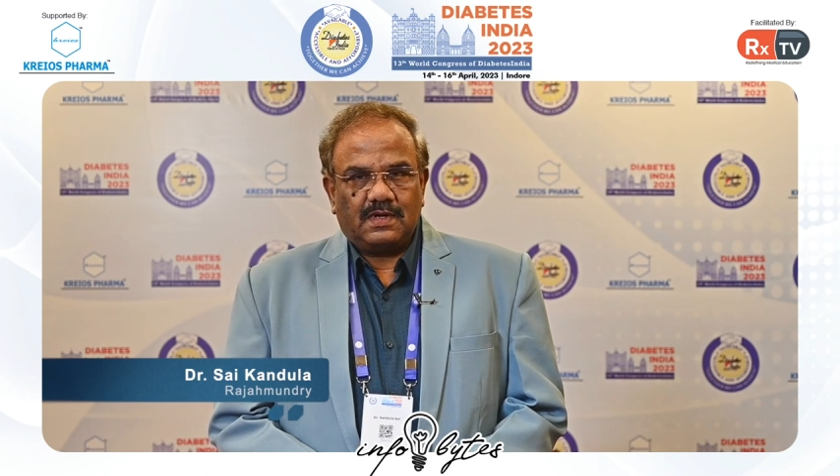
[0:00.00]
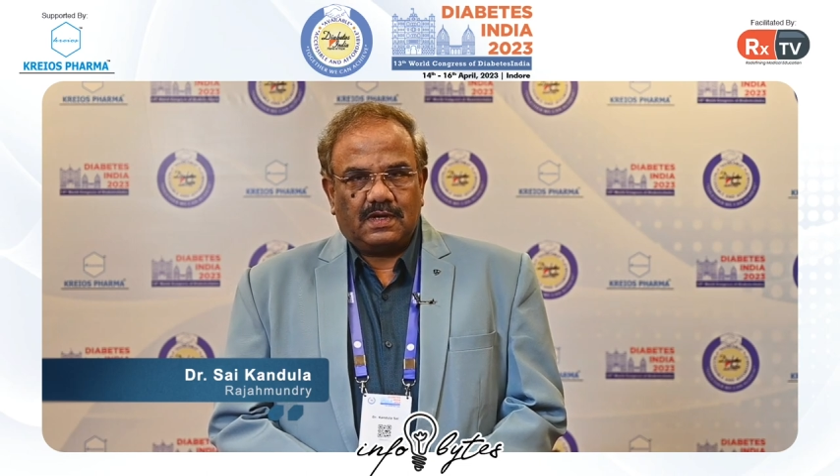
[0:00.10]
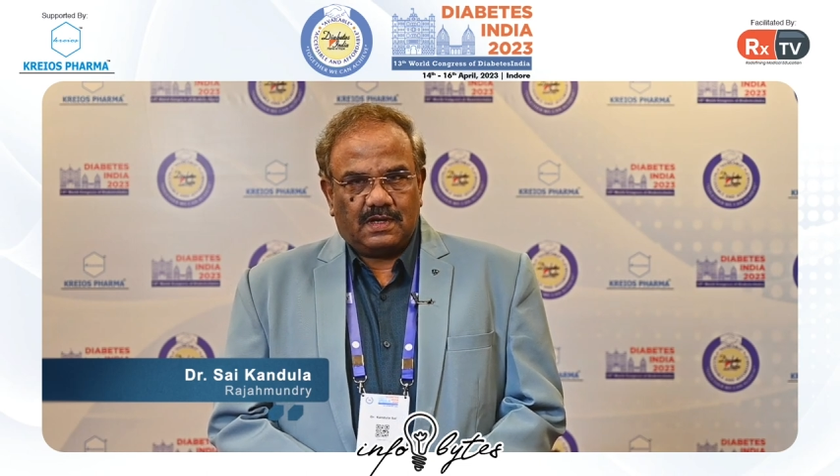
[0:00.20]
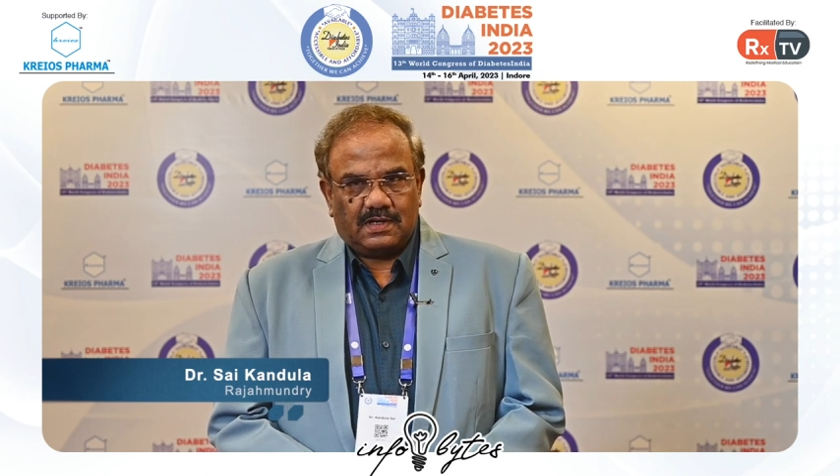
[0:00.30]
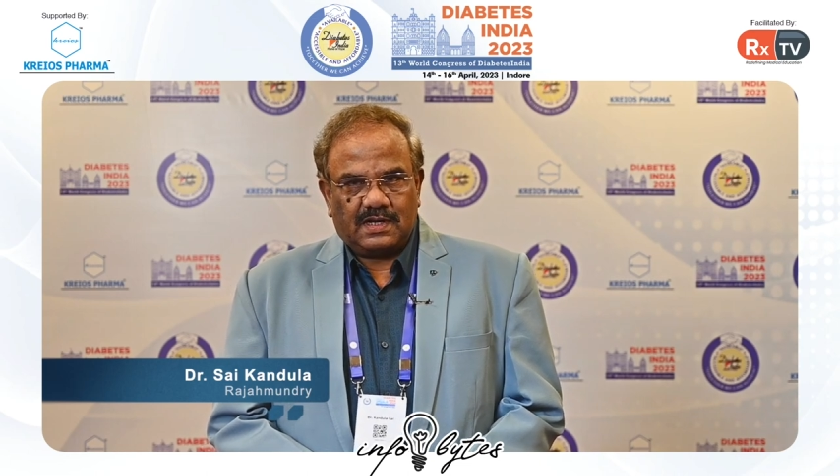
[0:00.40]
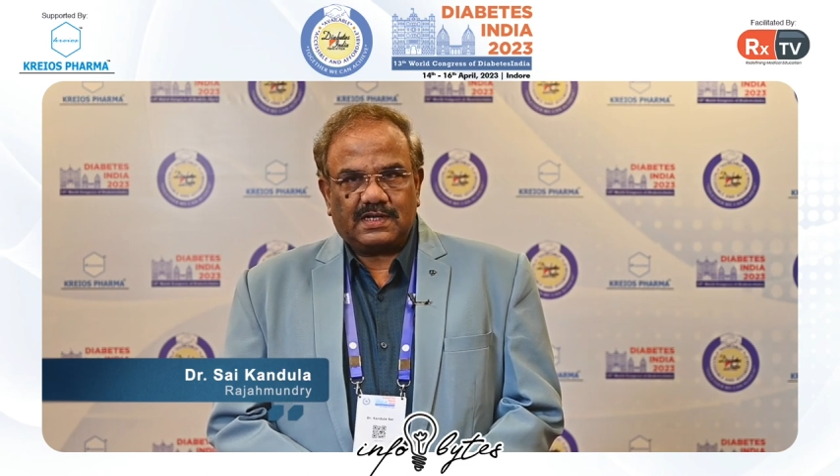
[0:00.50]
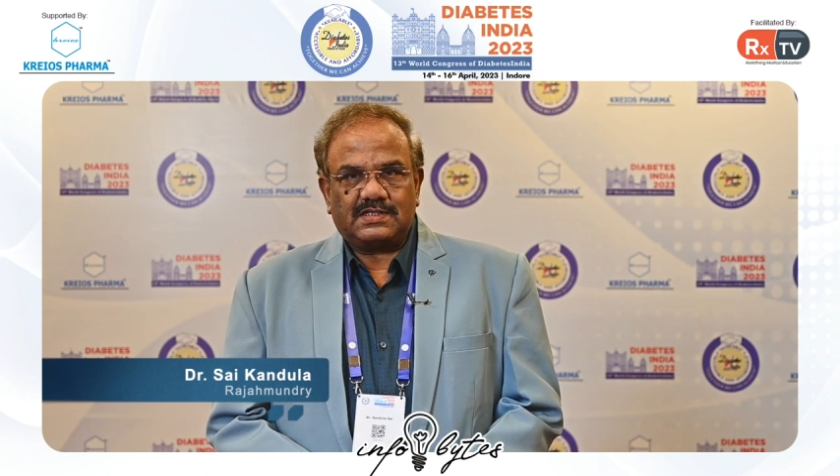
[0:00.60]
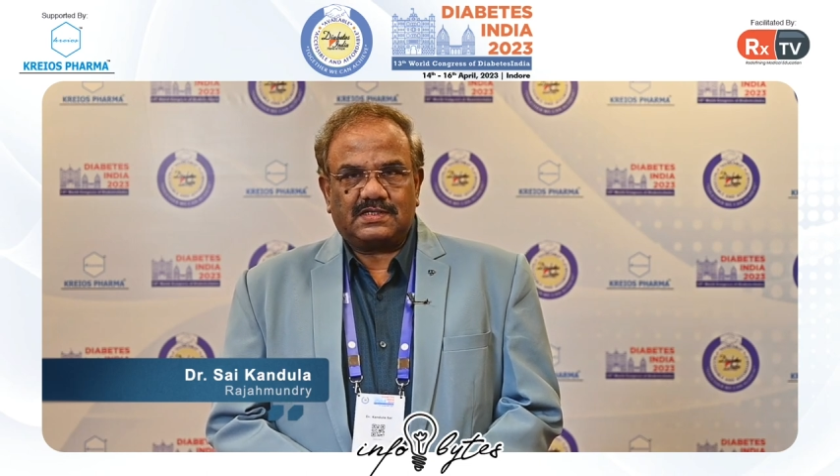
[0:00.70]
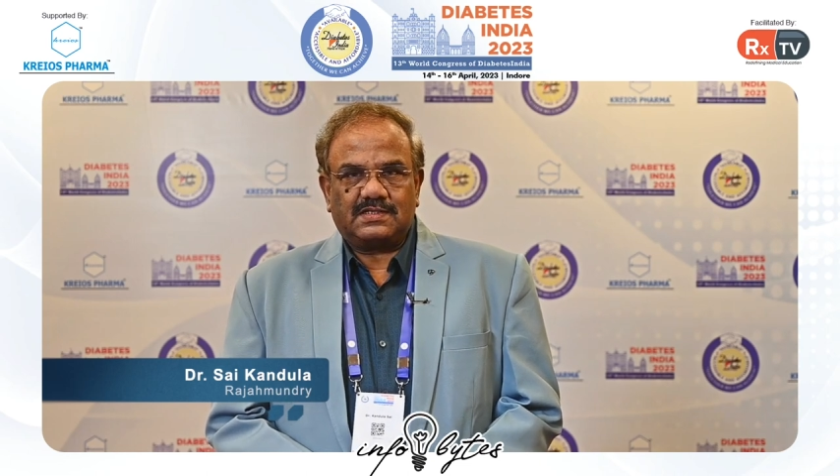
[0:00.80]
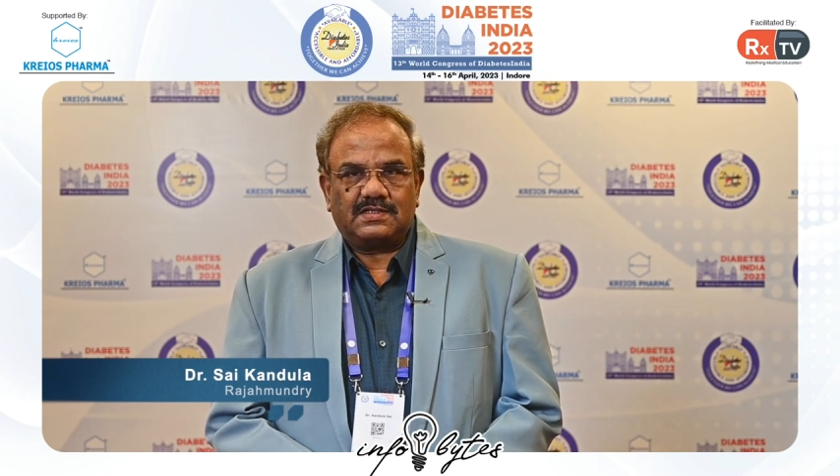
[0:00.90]
uh,
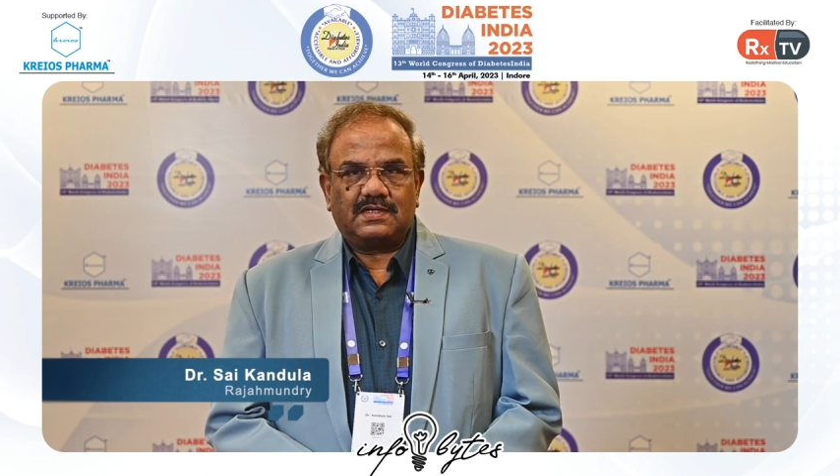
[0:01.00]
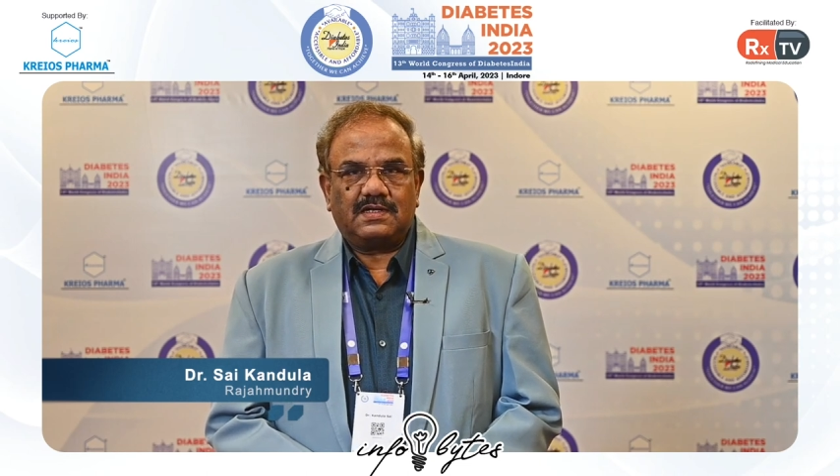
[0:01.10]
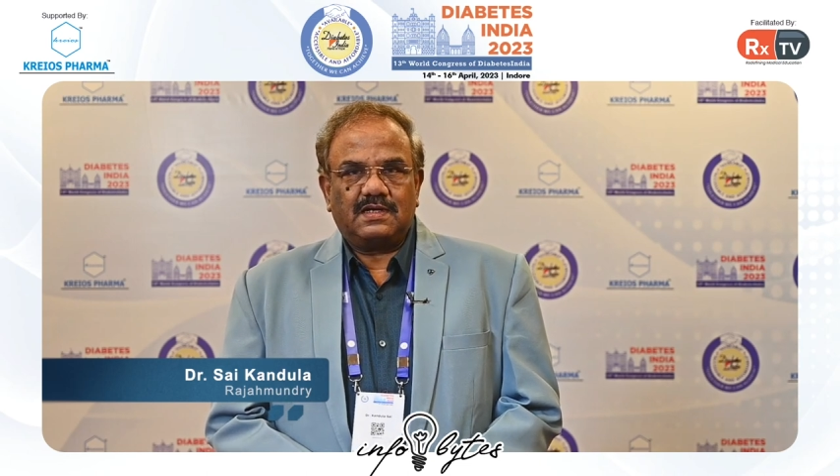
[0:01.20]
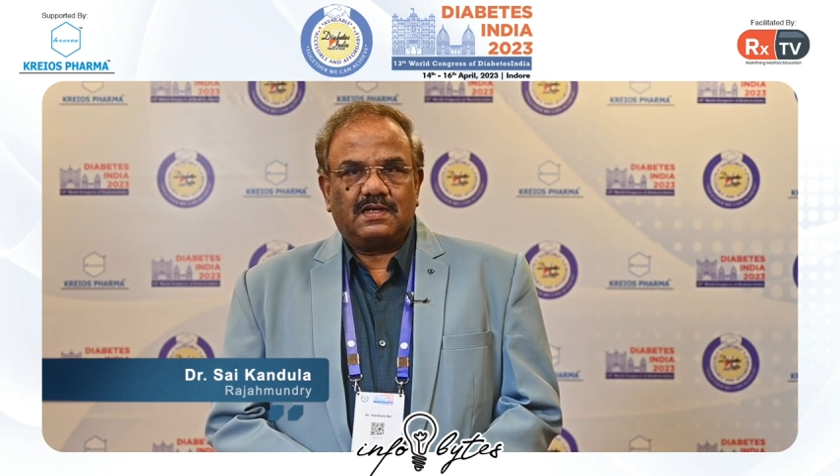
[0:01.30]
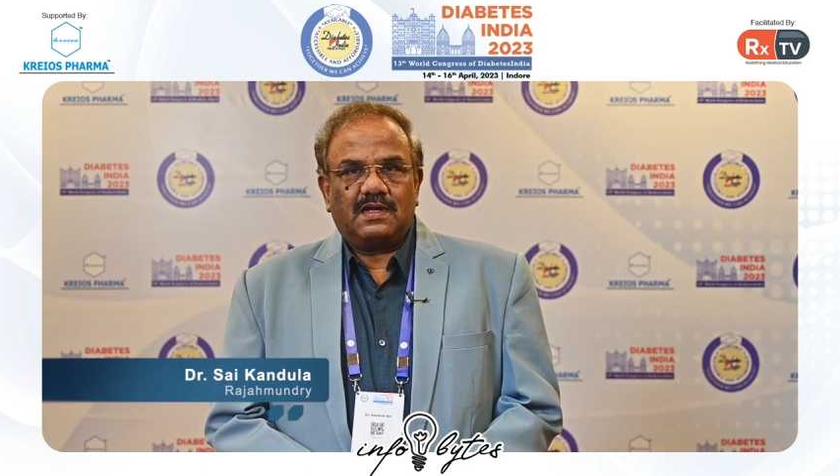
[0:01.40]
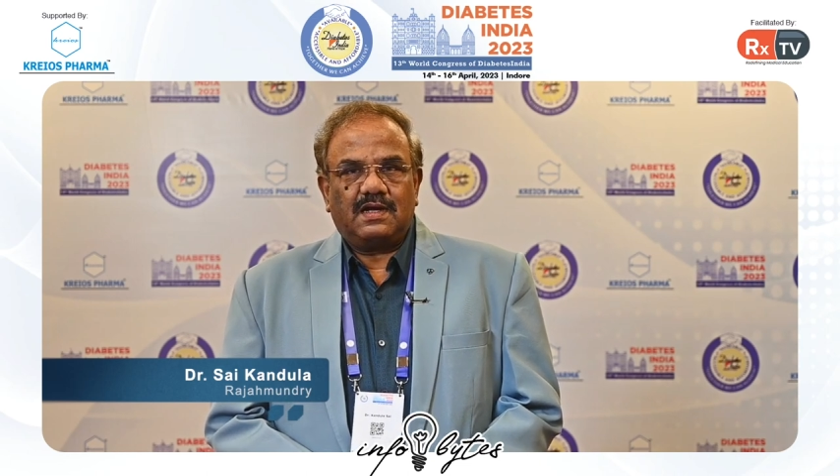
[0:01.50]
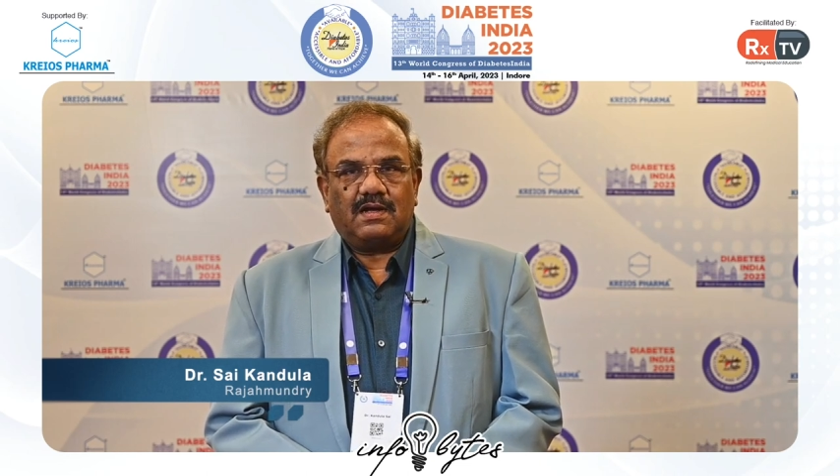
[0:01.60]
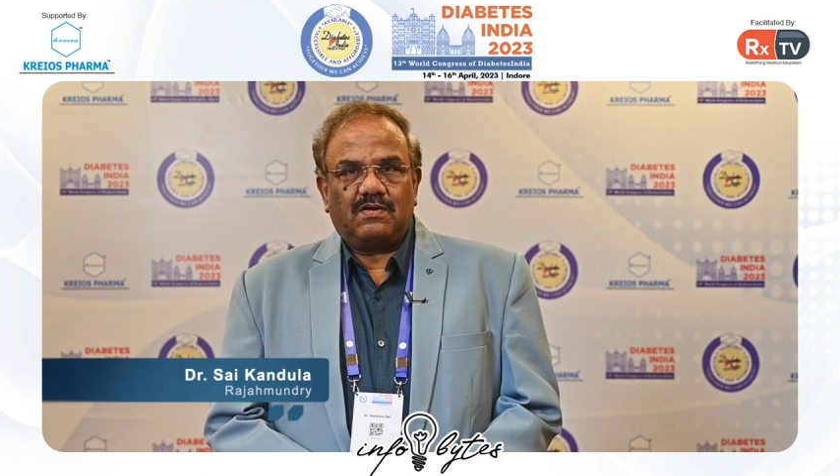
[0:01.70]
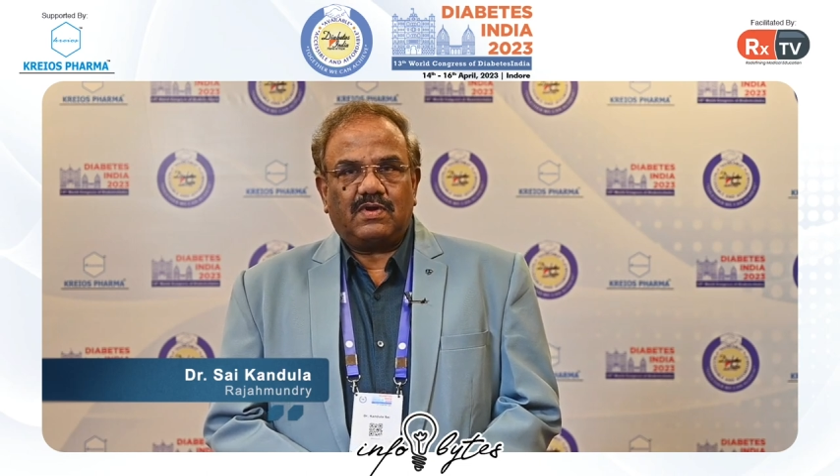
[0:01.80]
drugs, uh,